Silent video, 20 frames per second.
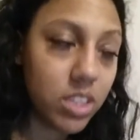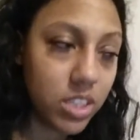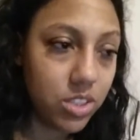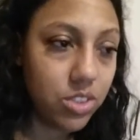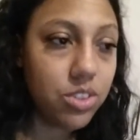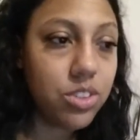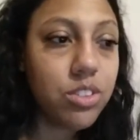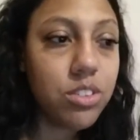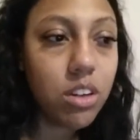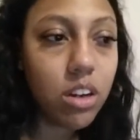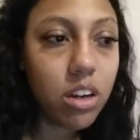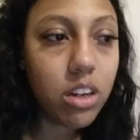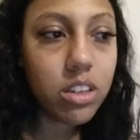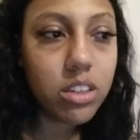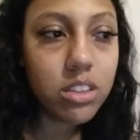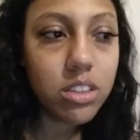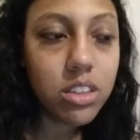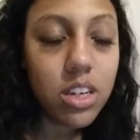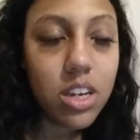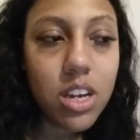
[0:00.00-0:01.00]
I turned
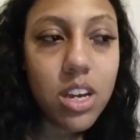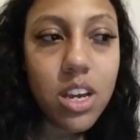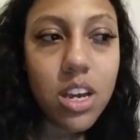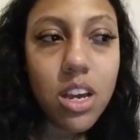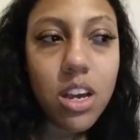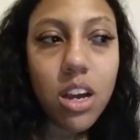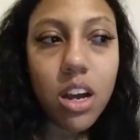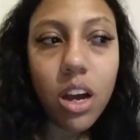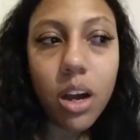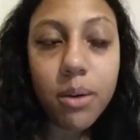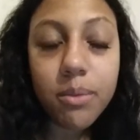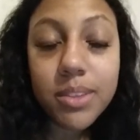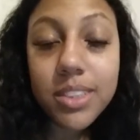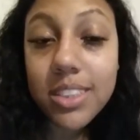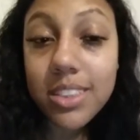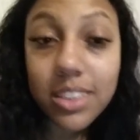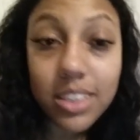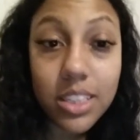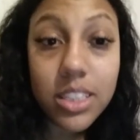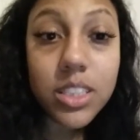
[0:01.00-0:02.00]
on um,
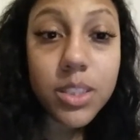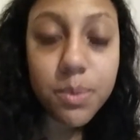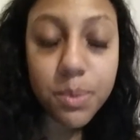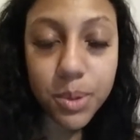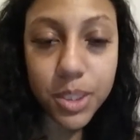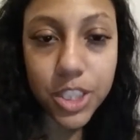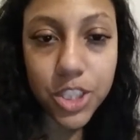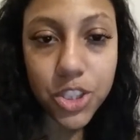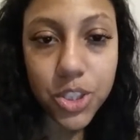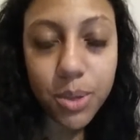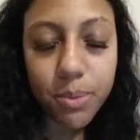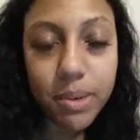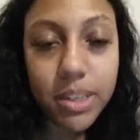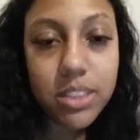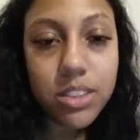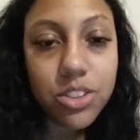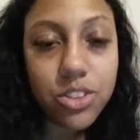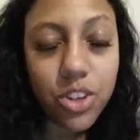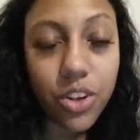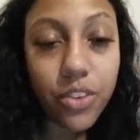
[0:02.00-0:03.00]
an inspirational
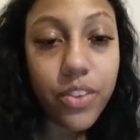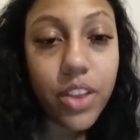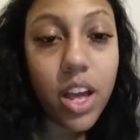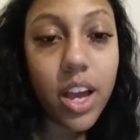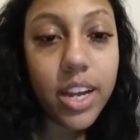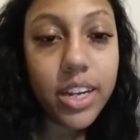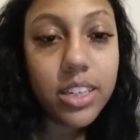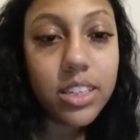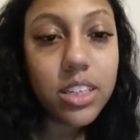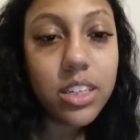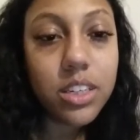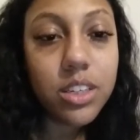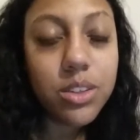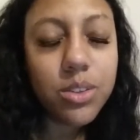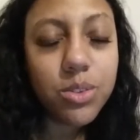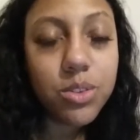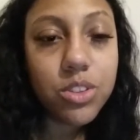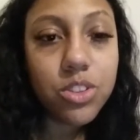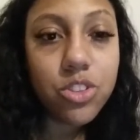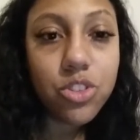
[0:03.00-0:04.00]
message online.
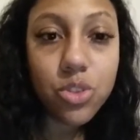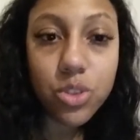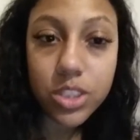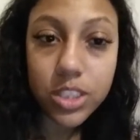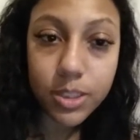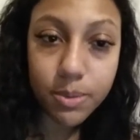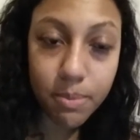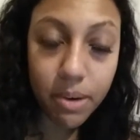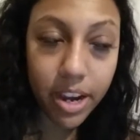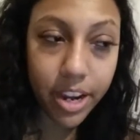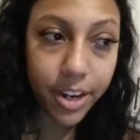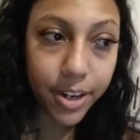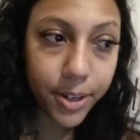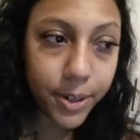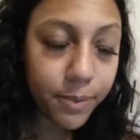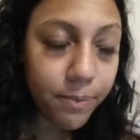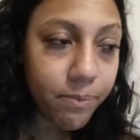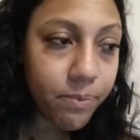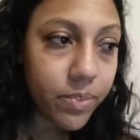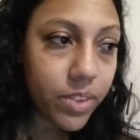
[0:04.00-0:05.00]
It was Joyce
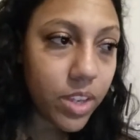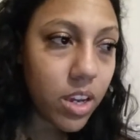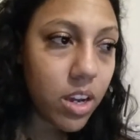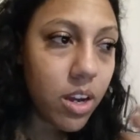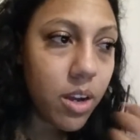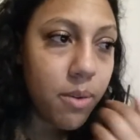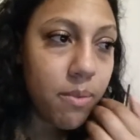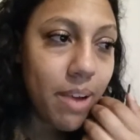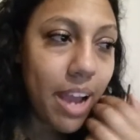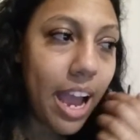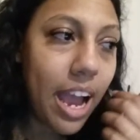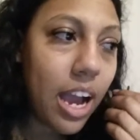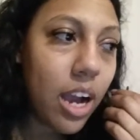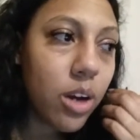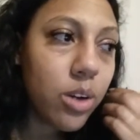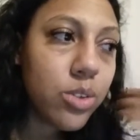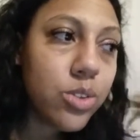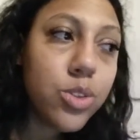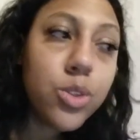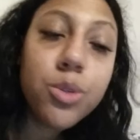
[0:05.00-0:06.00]
Meyer, um,
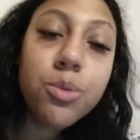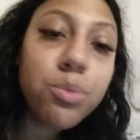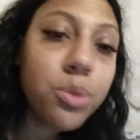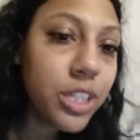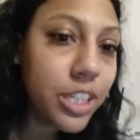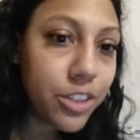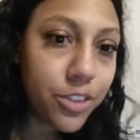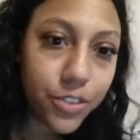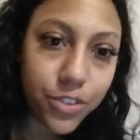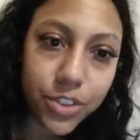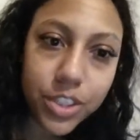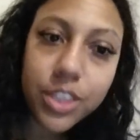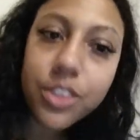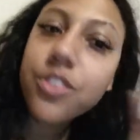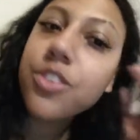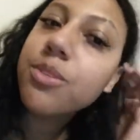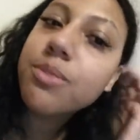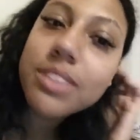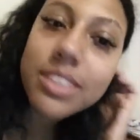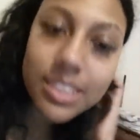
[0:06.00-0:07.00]
How to Break Free
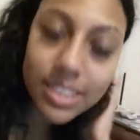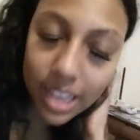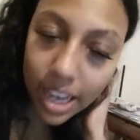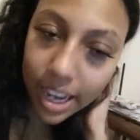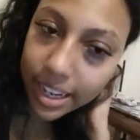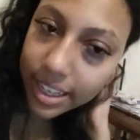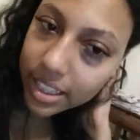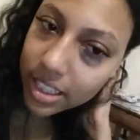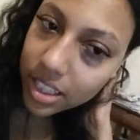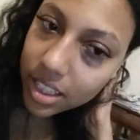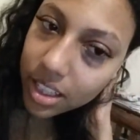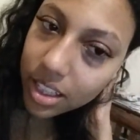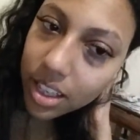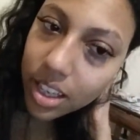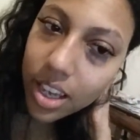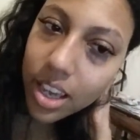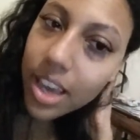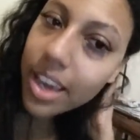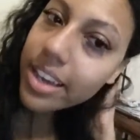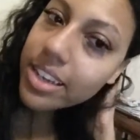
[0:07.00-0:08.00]
from Anxiety
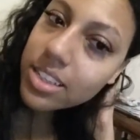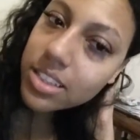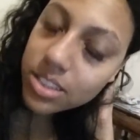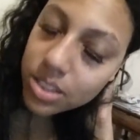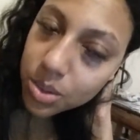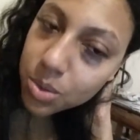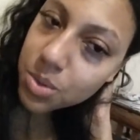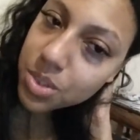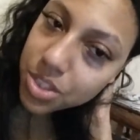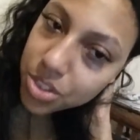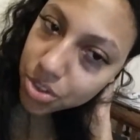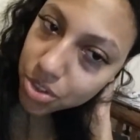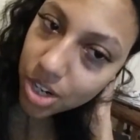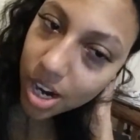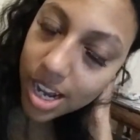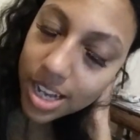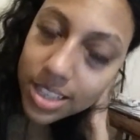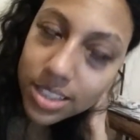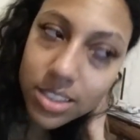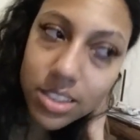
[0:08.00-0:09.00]
and Deal with
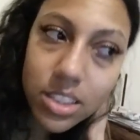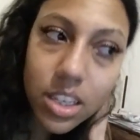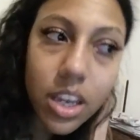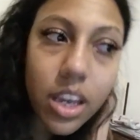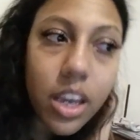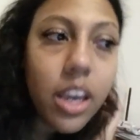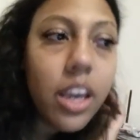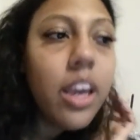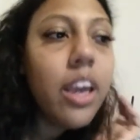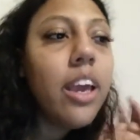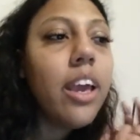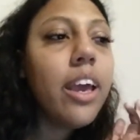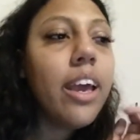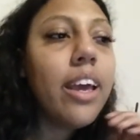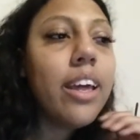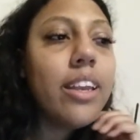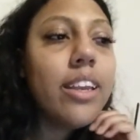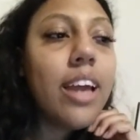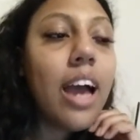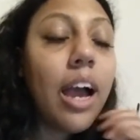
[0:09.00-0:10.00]
Stress.
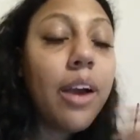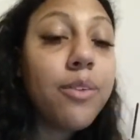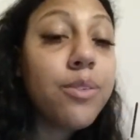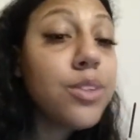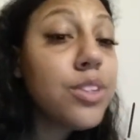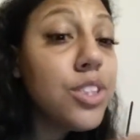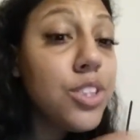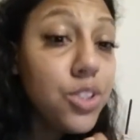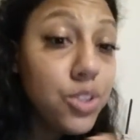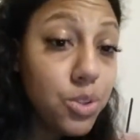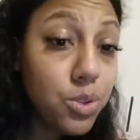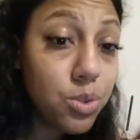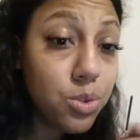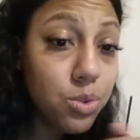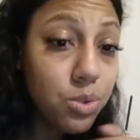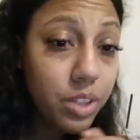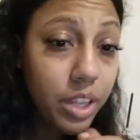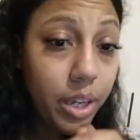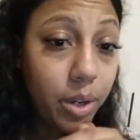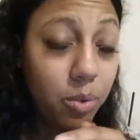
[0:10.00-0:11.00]
And I really
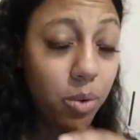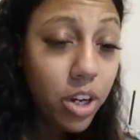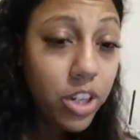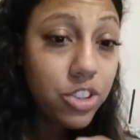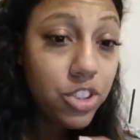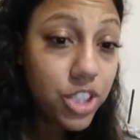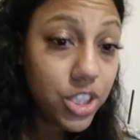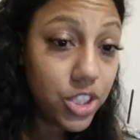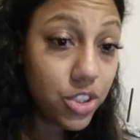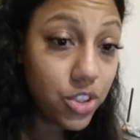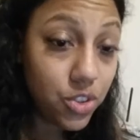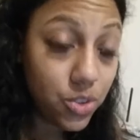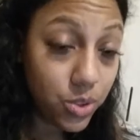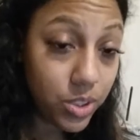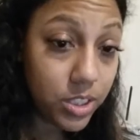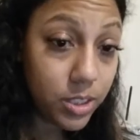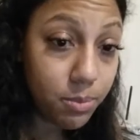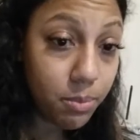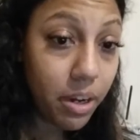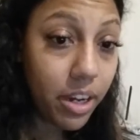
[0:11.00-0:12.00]
do like watching
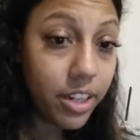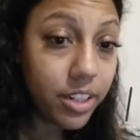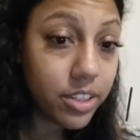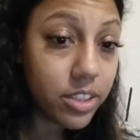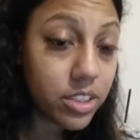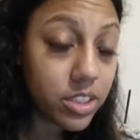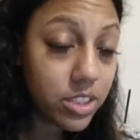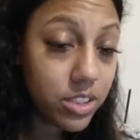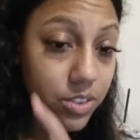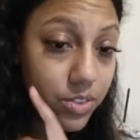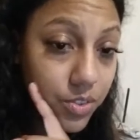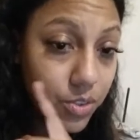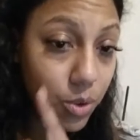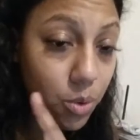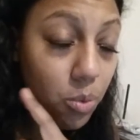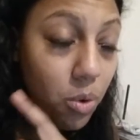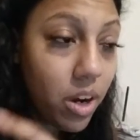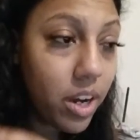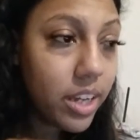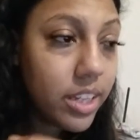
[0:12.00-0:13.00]
Joyce Meyer because,
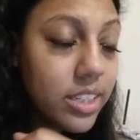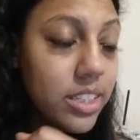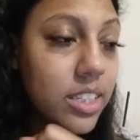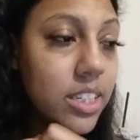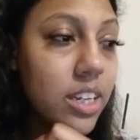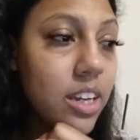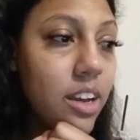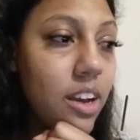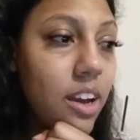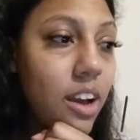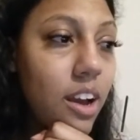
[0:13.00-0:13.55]
for one,